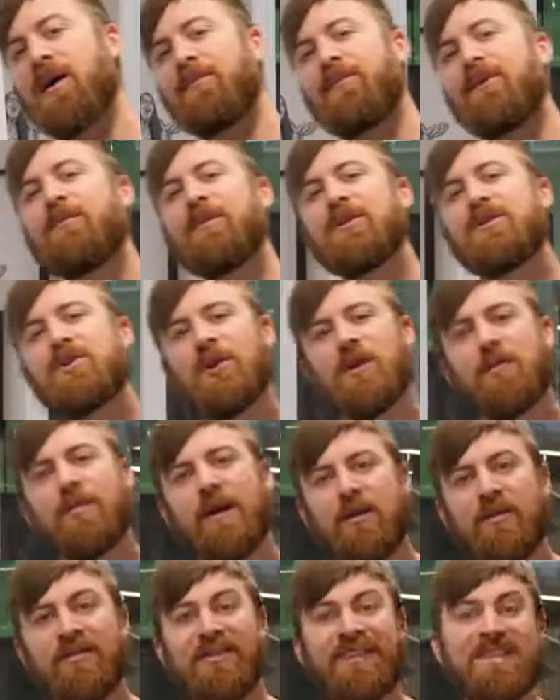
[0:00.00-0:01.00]
I'm going to be talking
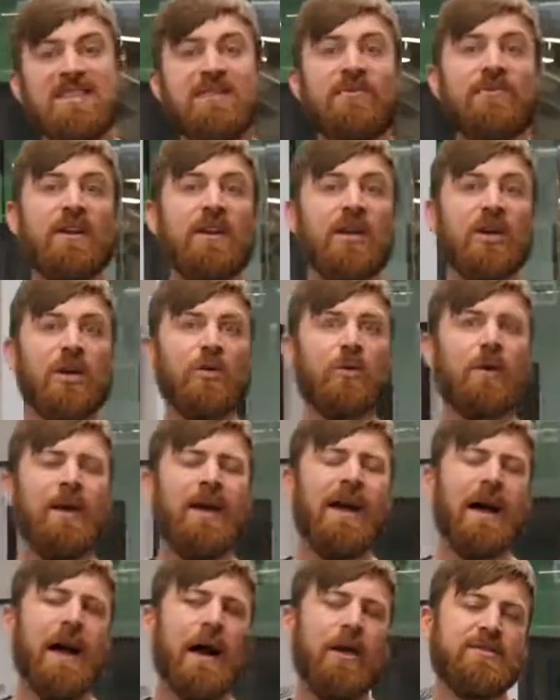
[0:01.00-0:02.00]
about in this video
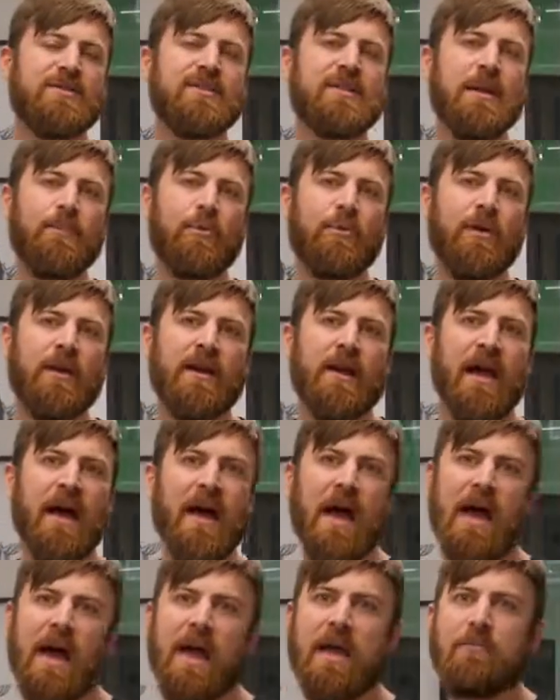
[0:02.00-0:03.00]
how to separate
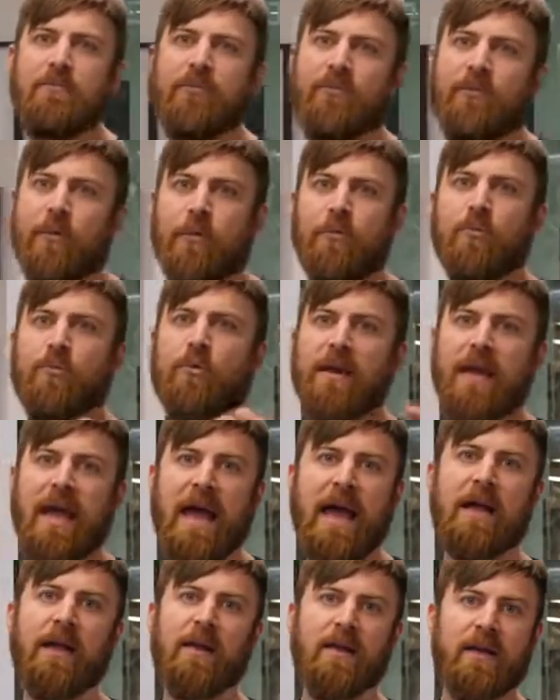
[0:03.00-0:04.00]
hype from
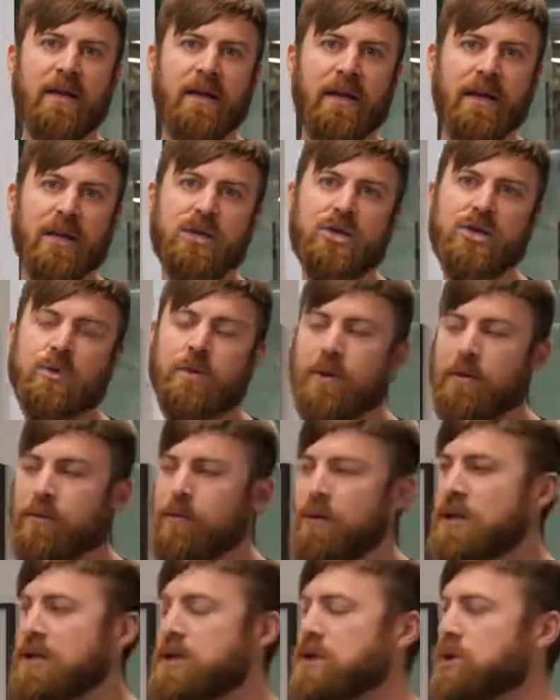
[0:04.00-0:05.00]
reality in doing
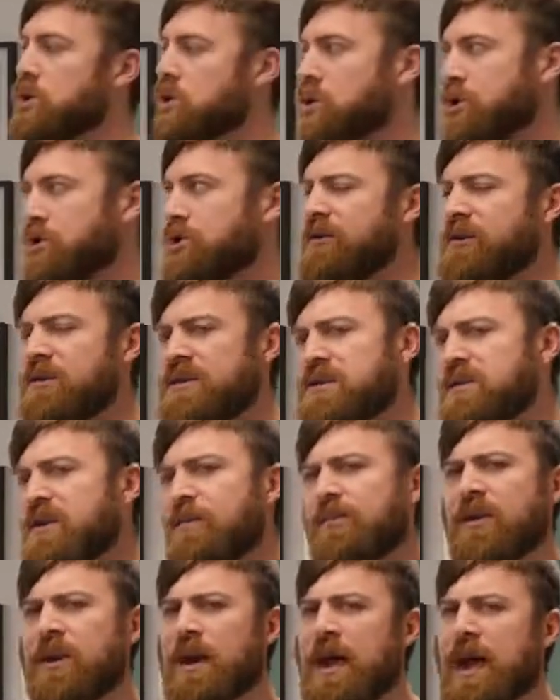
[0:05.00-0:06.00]
research. This is
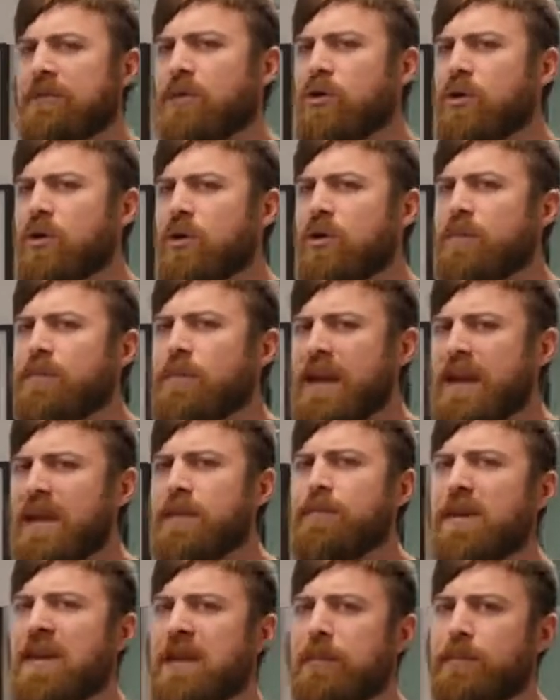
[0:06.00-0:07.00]
something I haven't heard many
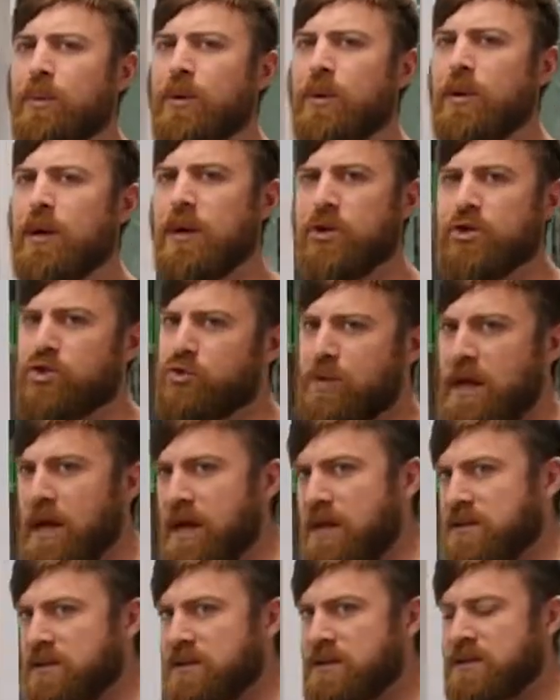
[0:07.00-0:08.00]
people
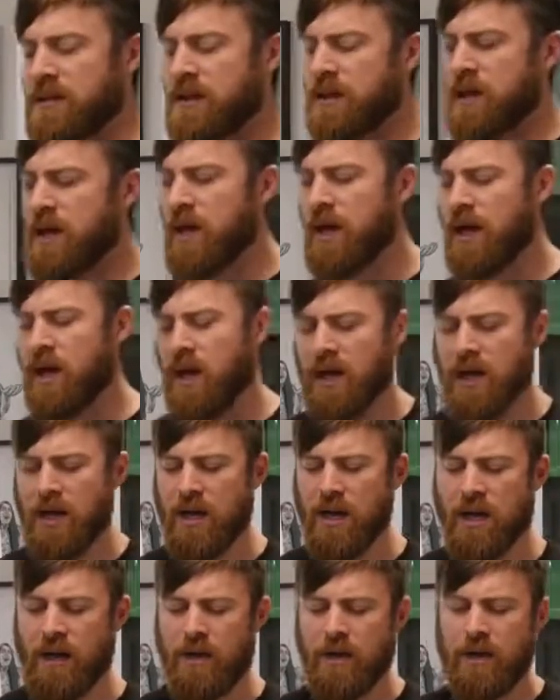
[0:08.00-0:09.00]
address,
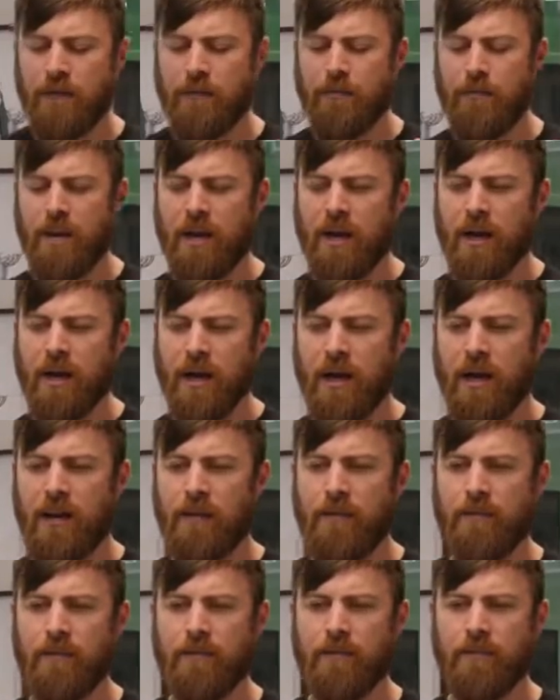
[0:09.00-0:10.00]
but
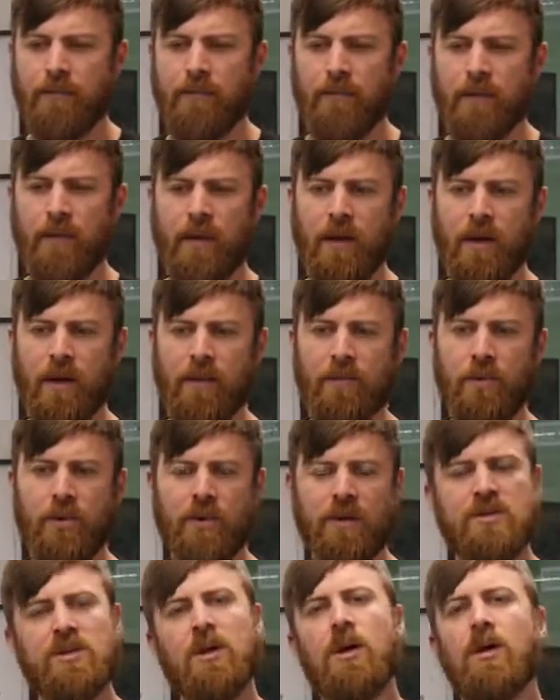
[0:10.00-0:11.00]
I'm
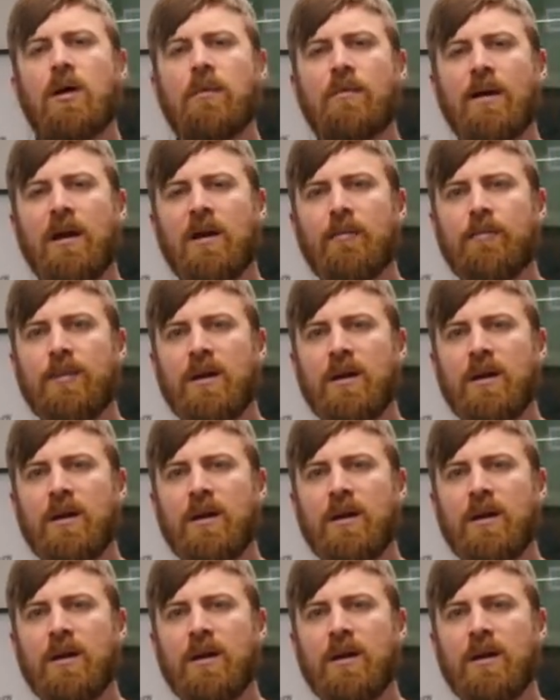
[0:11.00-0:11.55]
going to talk about it